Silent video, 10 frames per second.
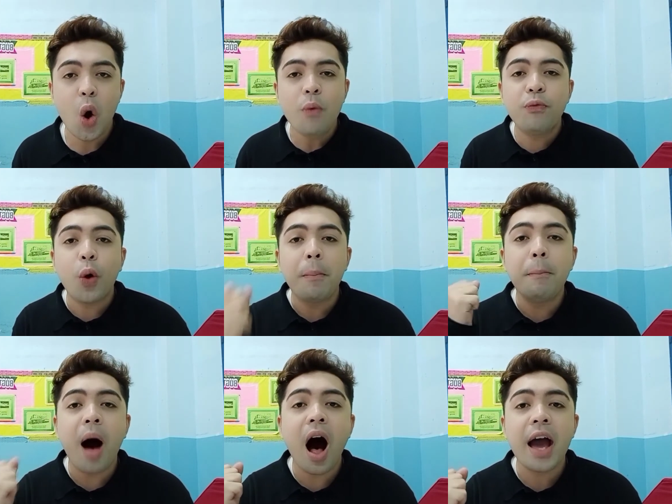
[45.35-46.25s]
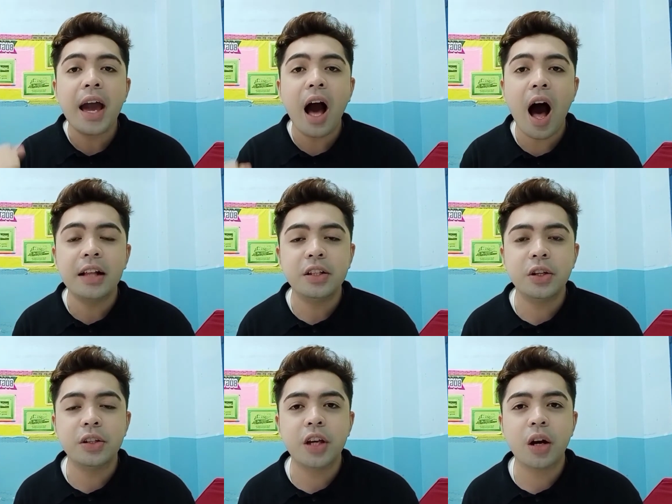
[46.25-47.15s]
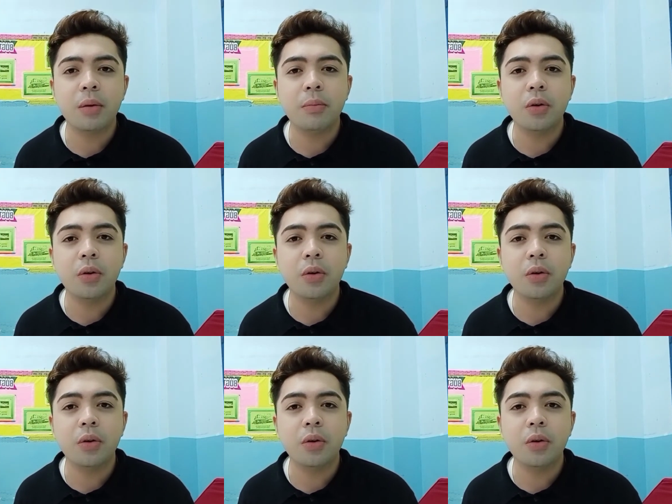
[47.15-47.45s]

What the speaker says: for my unconquerable